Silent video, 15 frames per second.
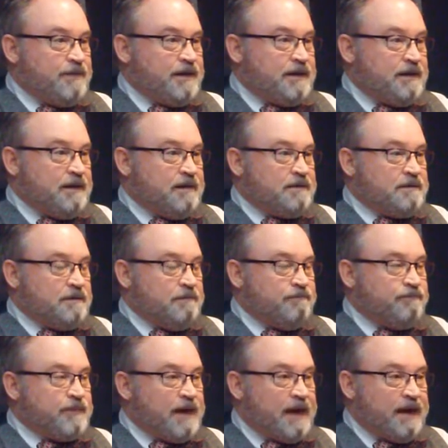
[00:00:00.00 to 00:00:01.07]
They get
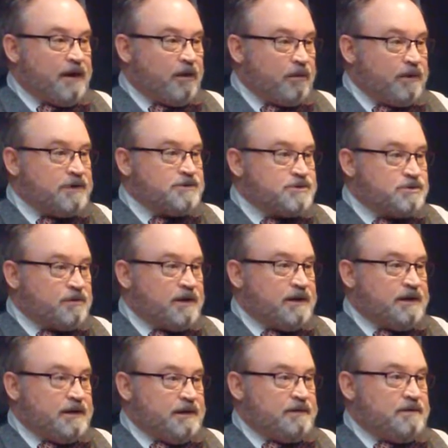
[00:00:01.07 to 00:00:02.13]
IRS
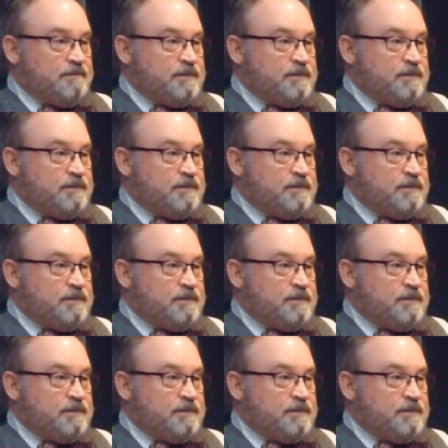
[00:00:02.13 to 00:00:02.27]
training